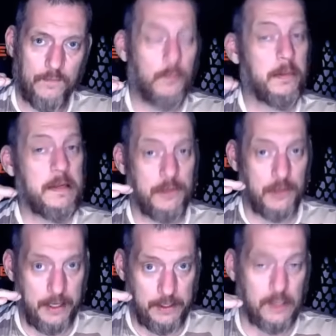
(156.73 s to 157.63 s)
for people
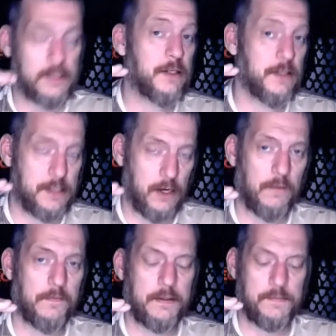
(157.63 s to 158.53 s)
like us
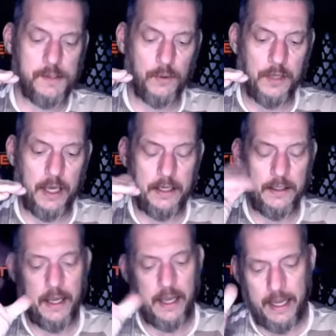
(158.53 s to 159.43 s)
conservatives,
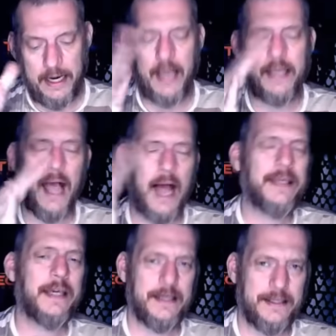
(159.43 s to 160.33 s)
okay? And I
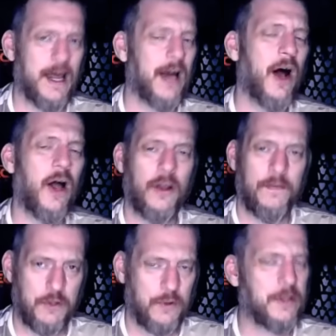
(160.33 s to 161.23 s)
get it. Not all
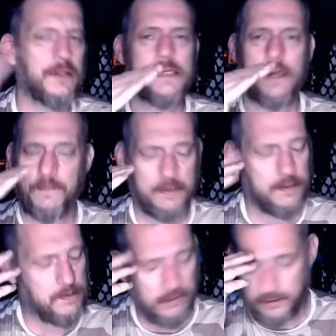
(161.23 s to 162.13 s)
of you are
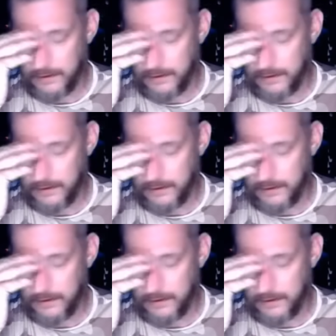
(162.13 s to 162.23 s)
conservatives, but